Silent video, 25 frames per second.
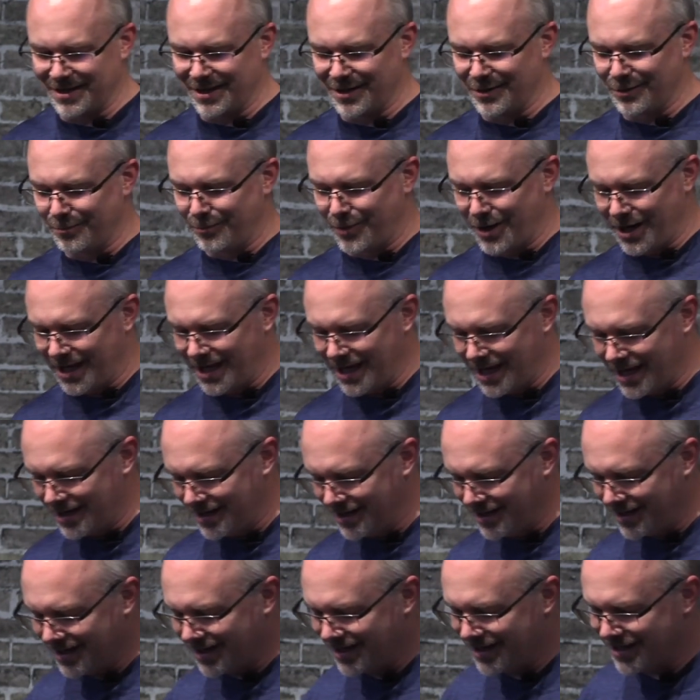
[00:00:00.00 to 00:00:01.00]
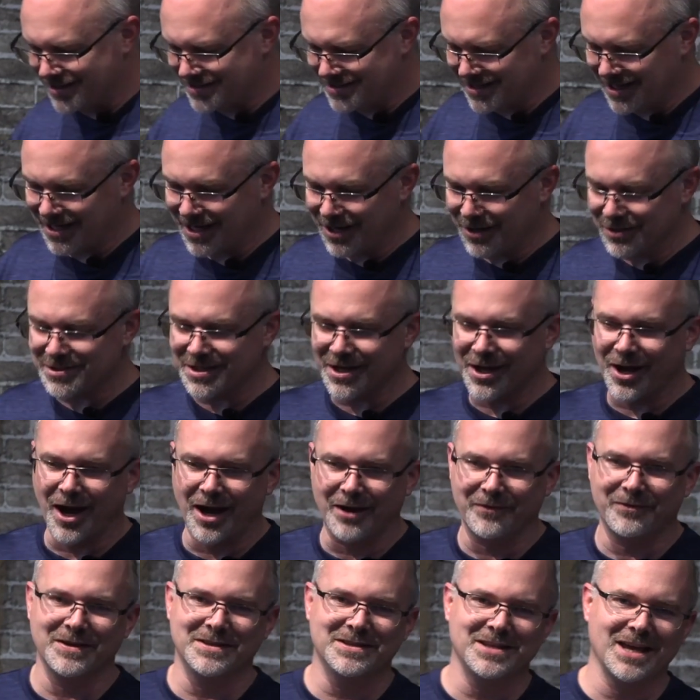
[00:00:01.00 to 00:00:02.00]
you know, bring in, it's like, here's a
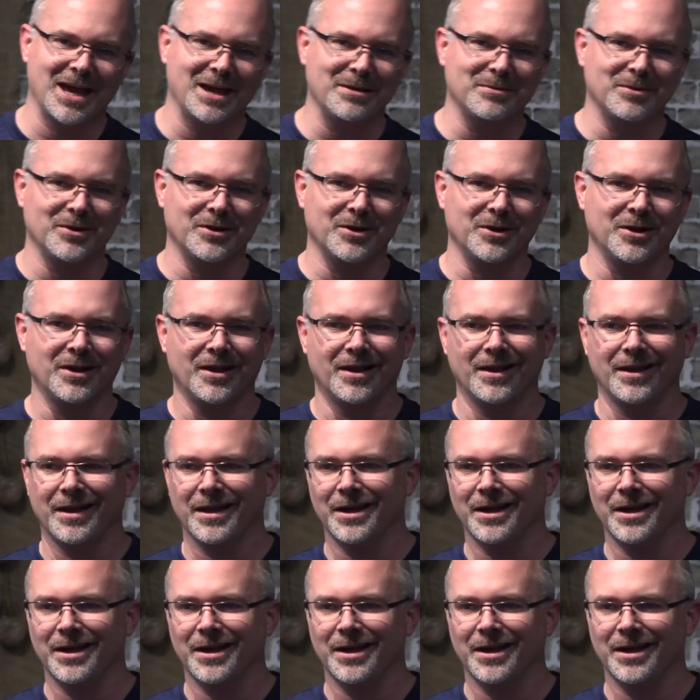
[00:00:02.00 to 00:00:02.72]
coffee table.